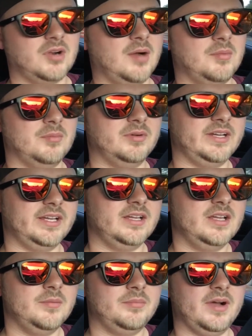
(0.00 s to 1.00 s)
Probably.
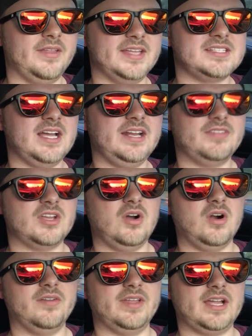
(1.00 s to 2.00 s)
But that's kind of the
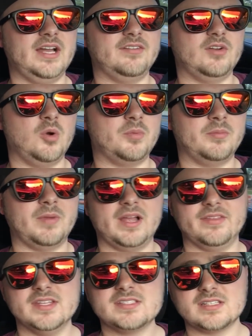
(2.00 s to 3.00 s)
car that kind of opened my...
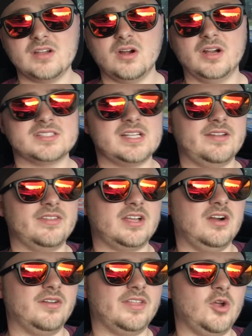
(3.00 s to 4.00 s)
This car is kind of the
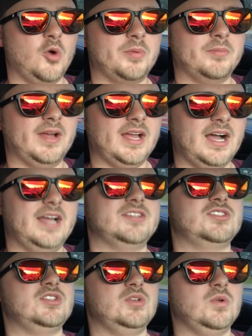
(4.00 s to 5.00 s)
car that opened my
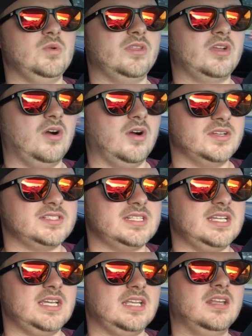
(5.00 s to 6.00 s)
eyes to the car
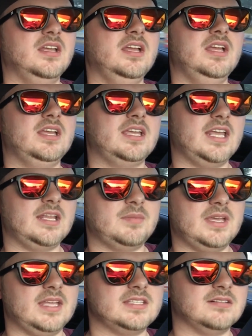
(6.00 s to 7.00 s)
scene, getting
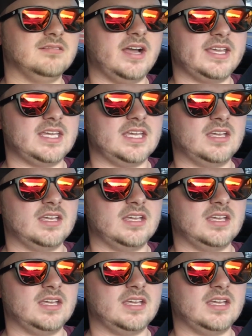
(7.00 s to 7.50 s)
me into liking